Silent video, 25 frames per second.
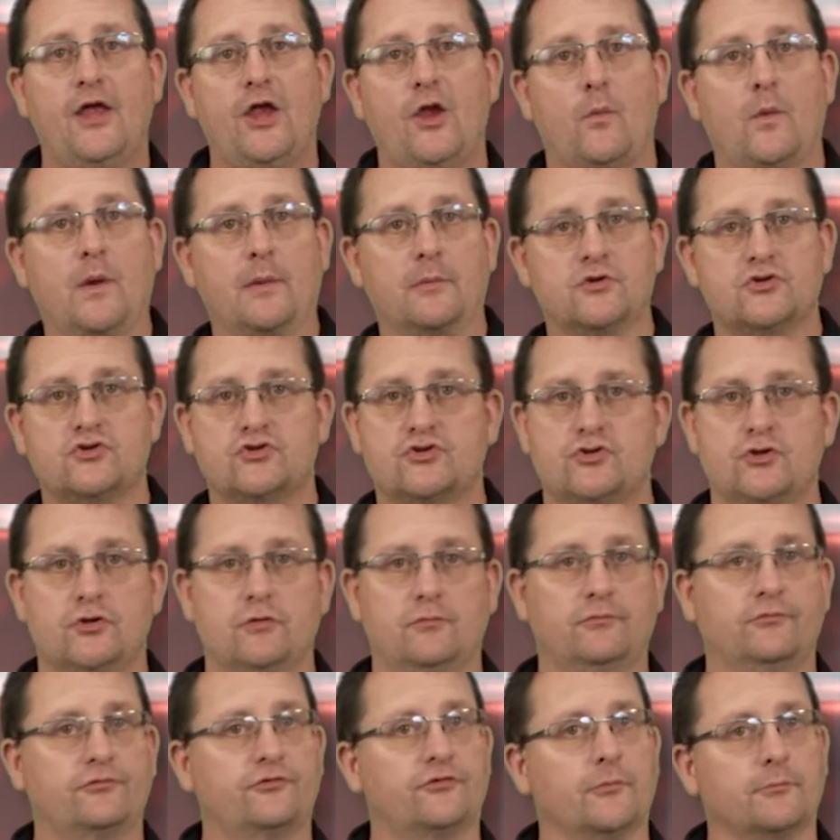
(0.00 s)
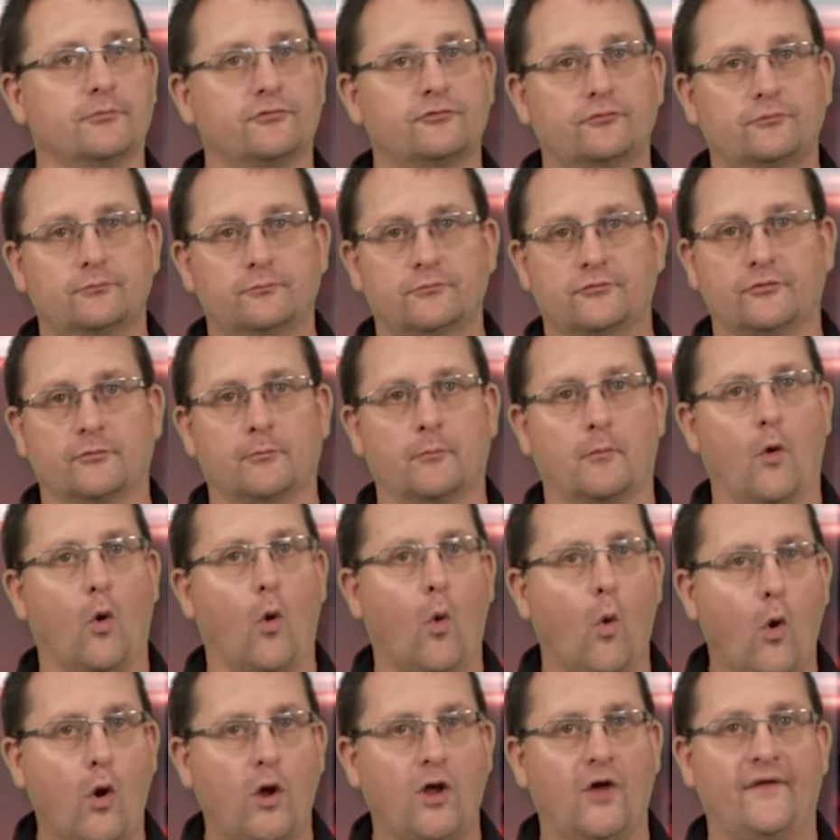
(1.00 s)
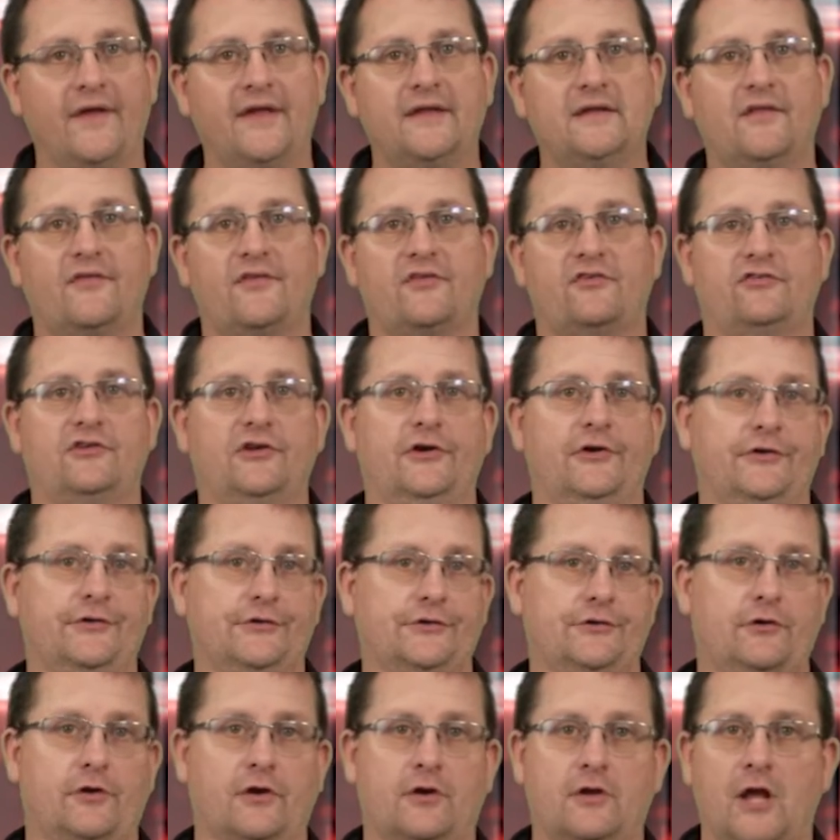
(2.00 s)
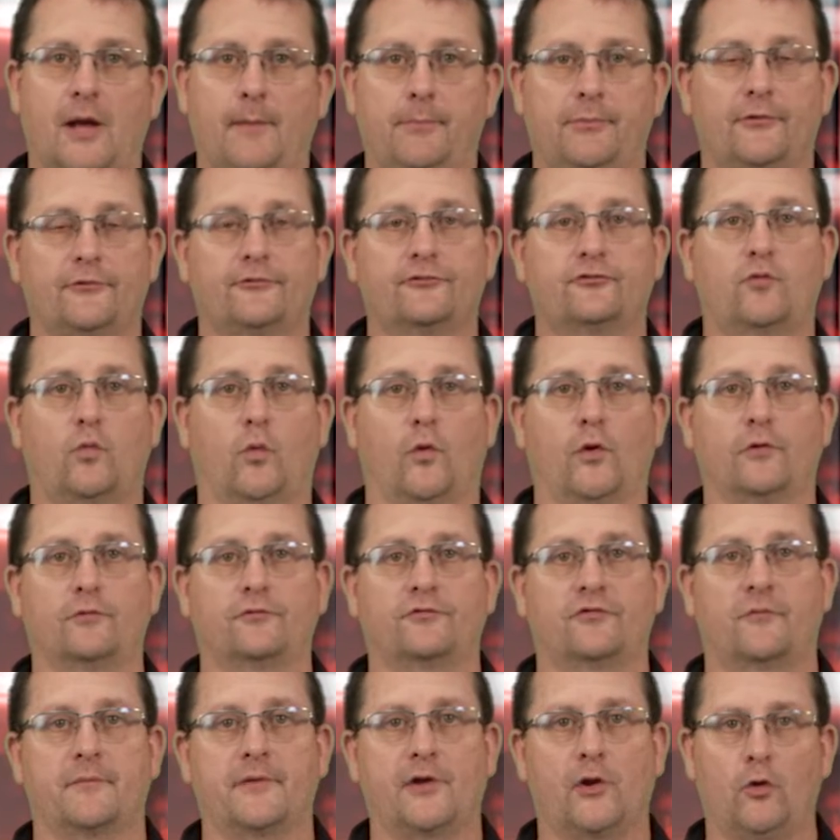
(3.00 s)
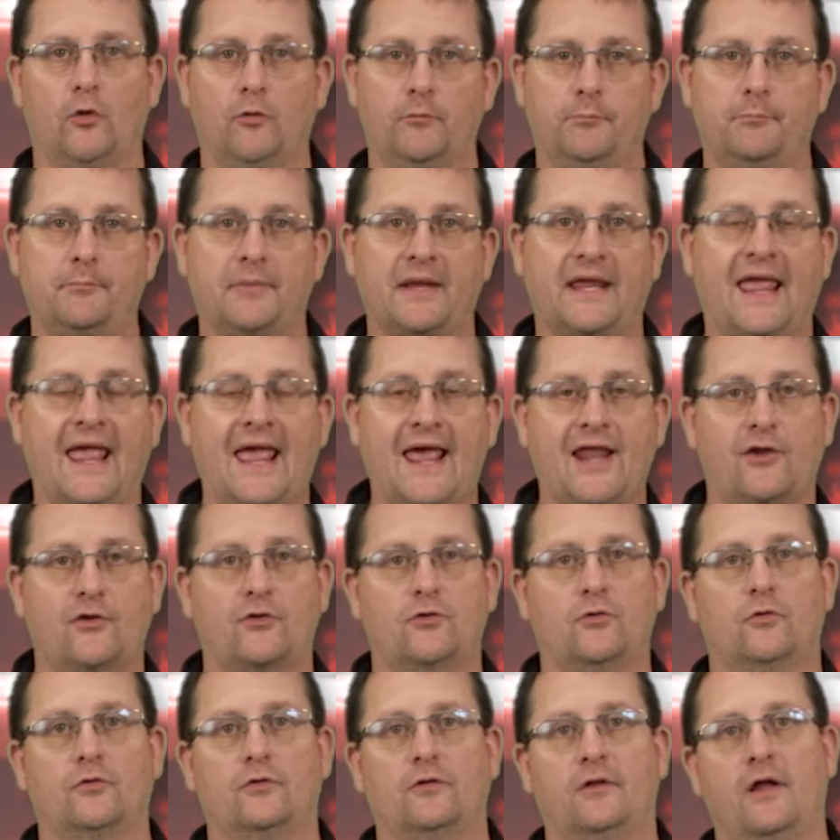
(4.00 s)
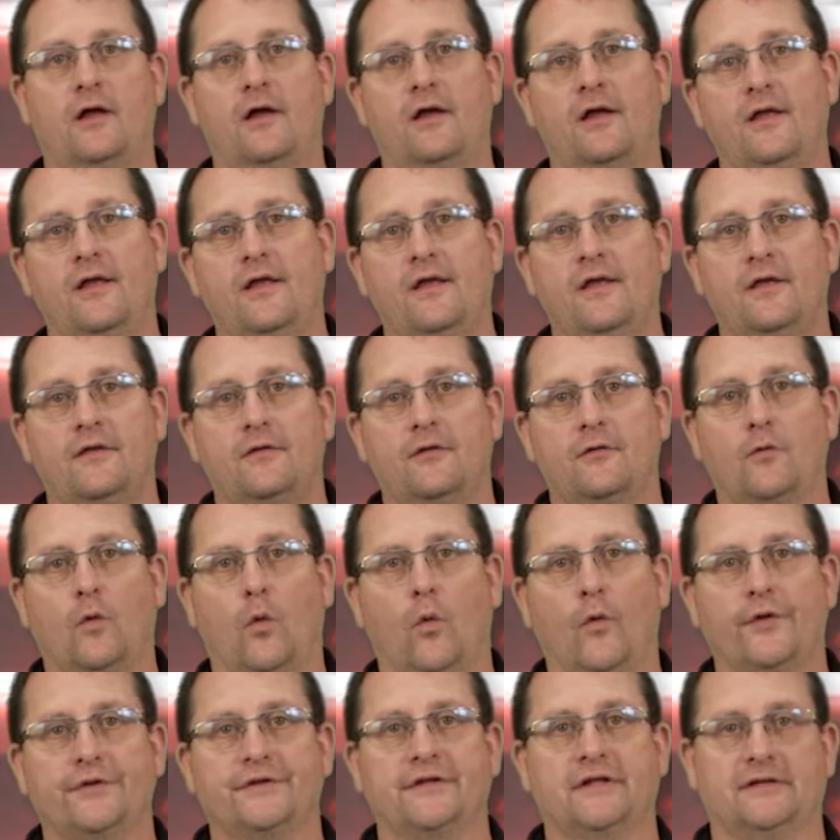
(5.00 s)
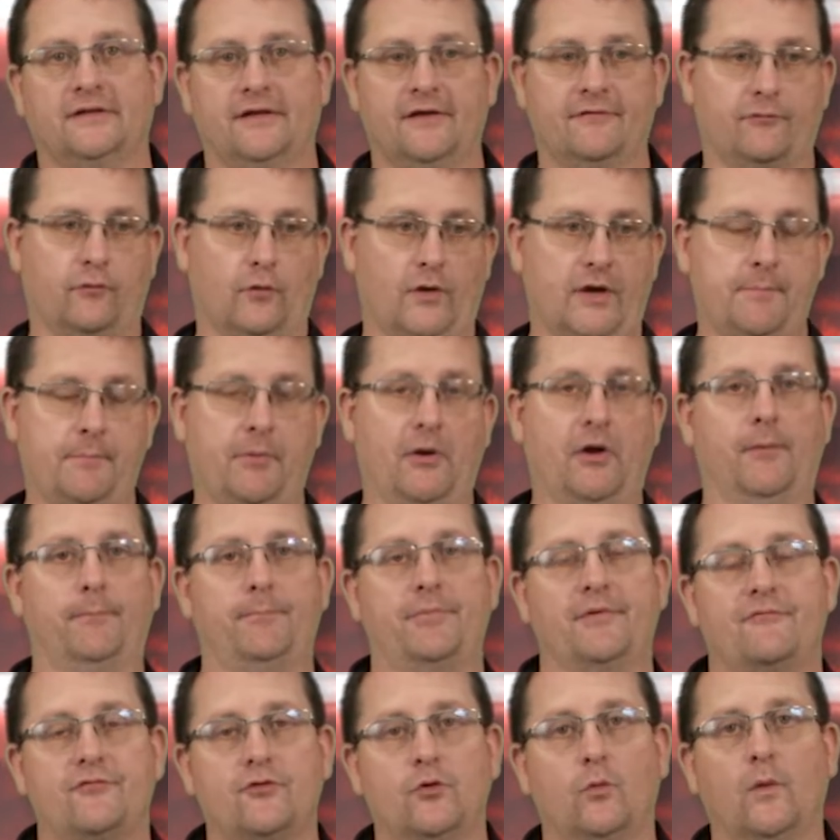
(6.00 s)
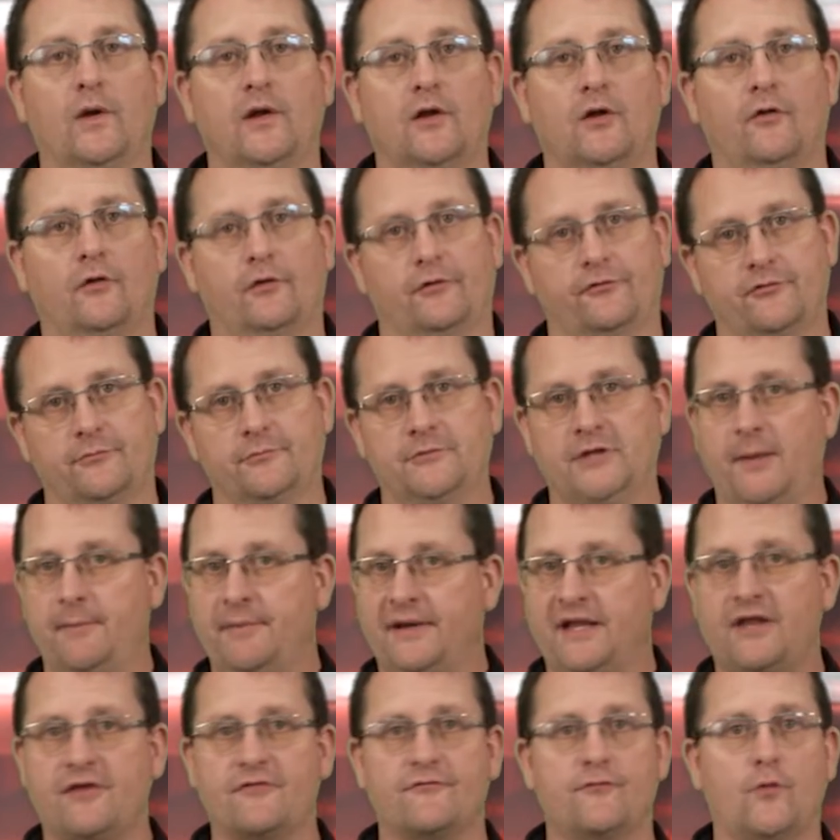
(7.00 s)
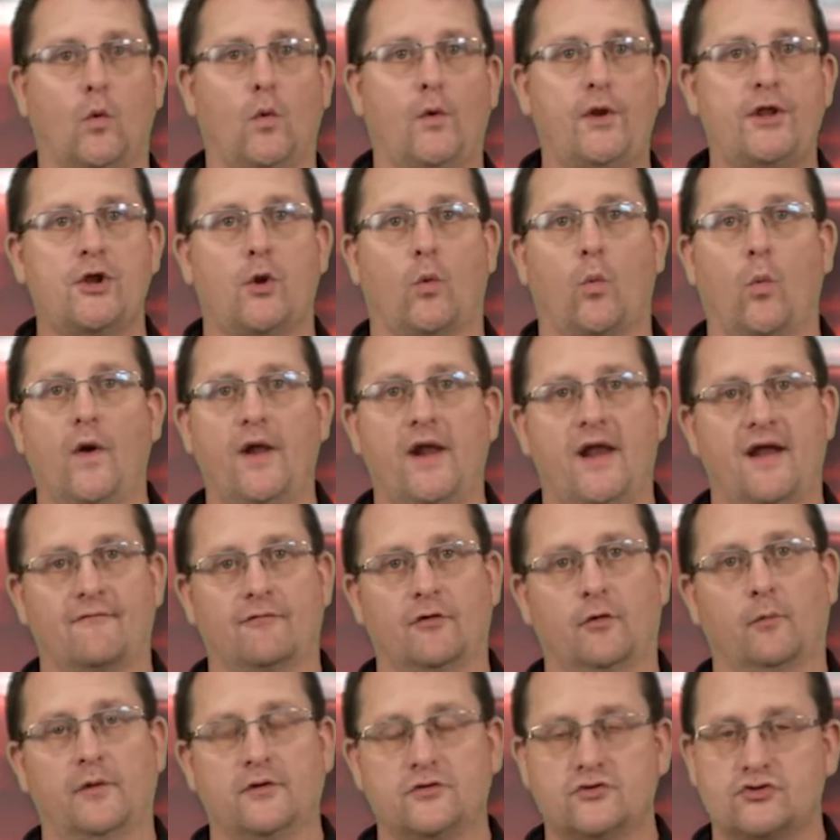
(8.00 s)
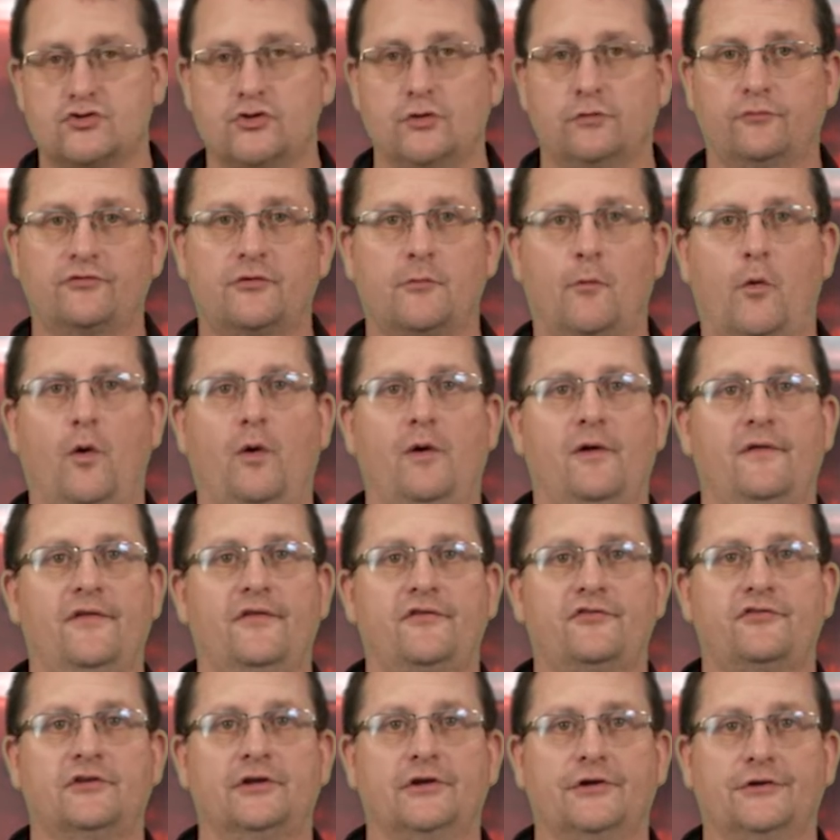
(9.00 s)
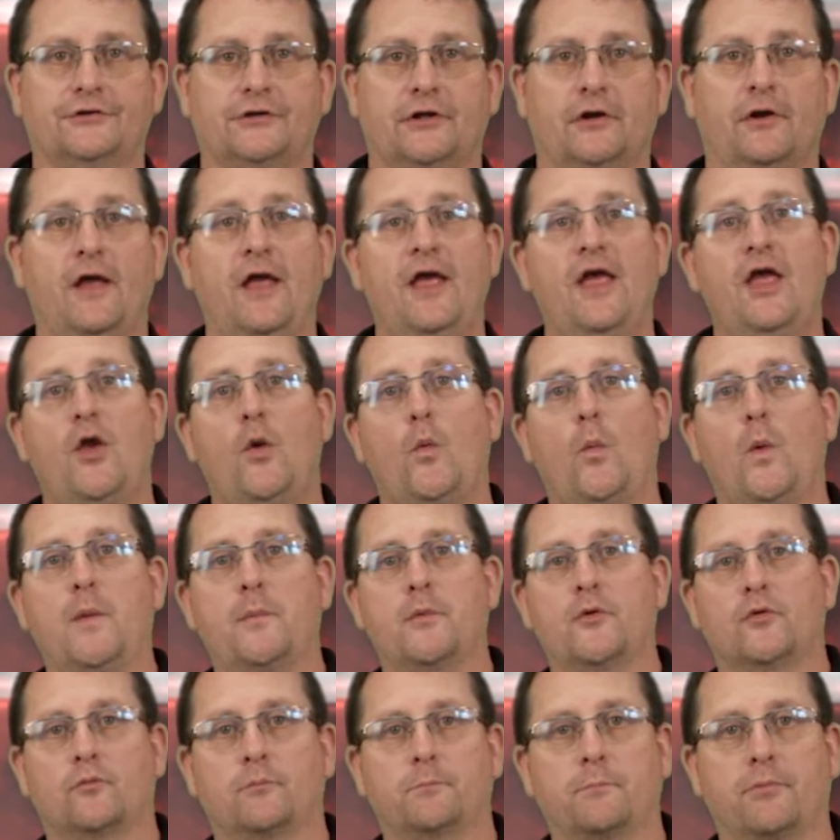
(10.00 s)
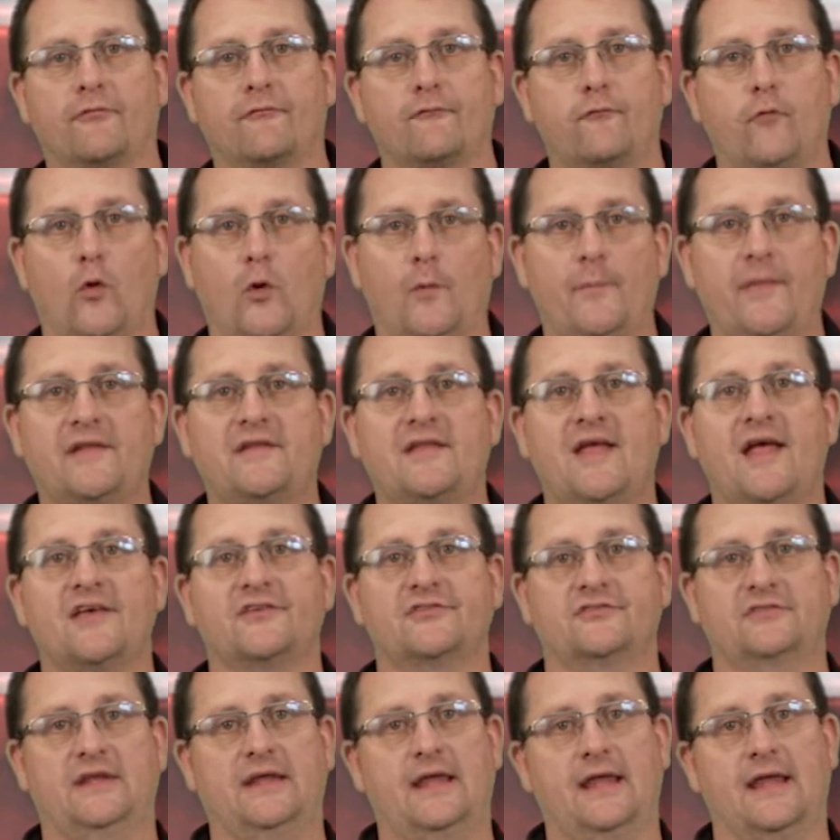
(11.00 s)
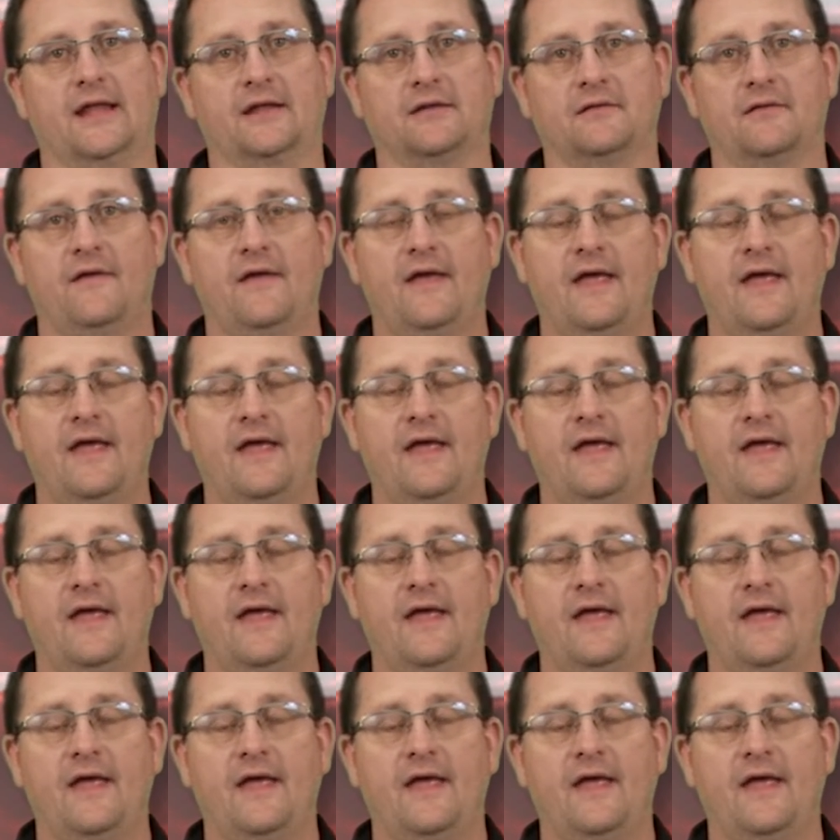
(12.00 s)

We would shoot some oil into the cylinder, a couple of squirts from an old mechanical oil delivery pump, if you will, or some WD-40 or whatever. We'd shoot some oil in the cylinder. We would perform the test again.